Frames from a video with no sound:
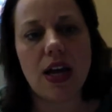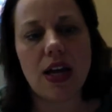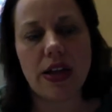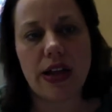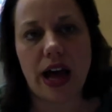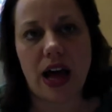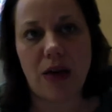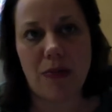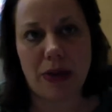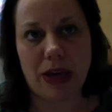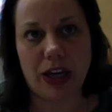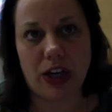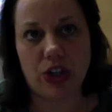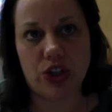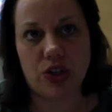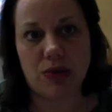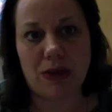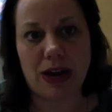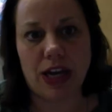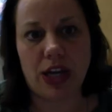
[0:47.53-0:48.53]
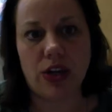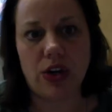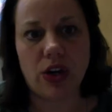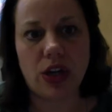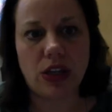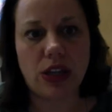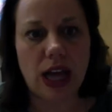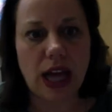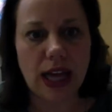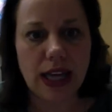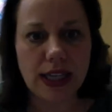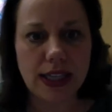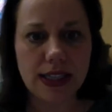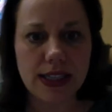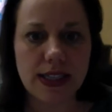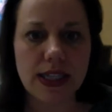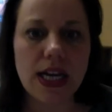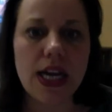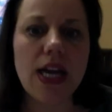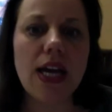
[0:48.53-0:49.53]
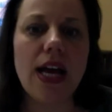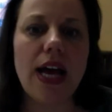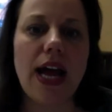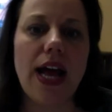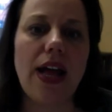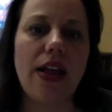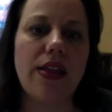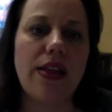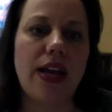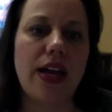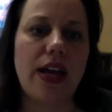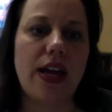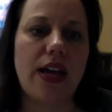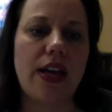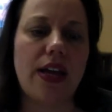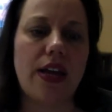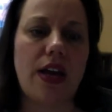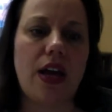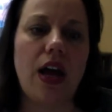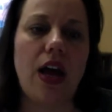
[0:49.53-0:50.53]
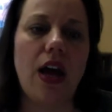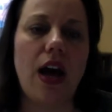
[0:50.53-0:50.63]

that a manager might utilize, and then